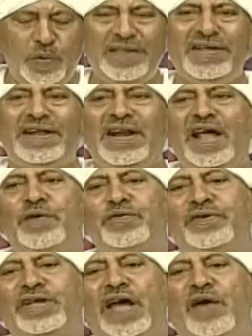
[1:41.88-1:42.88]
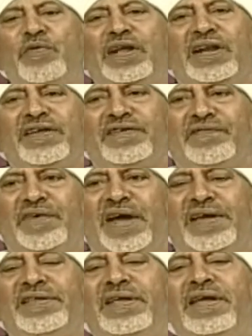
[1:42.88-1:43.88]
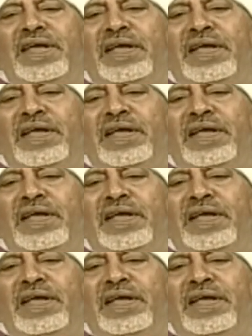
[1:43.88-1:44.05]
what grounds have we classified